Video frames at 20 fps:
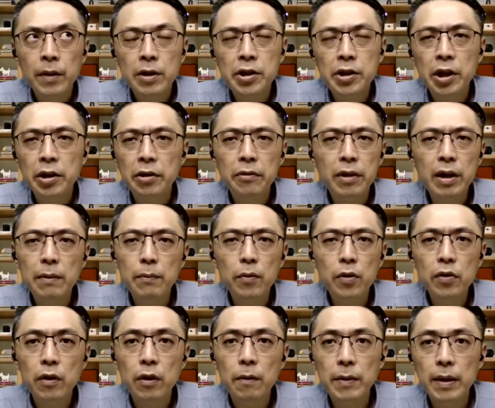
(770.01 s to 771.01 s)
generally
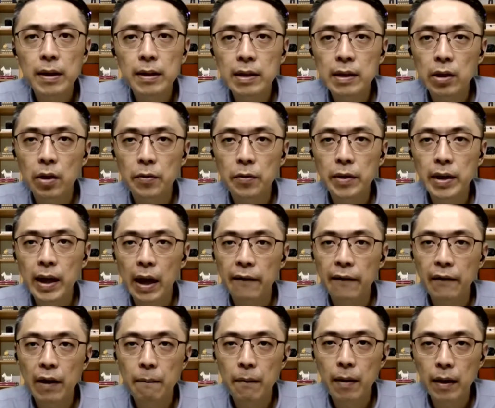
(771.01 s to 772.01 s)
most of the places already have
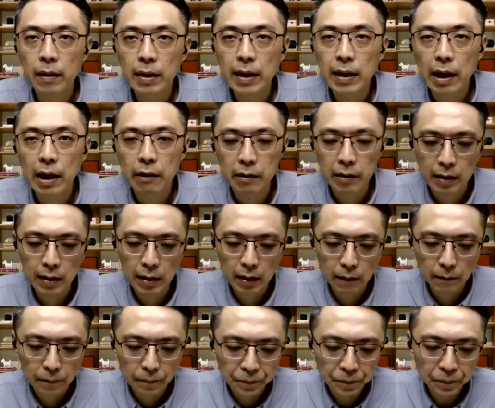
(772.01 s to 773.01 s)
MRT, LRT.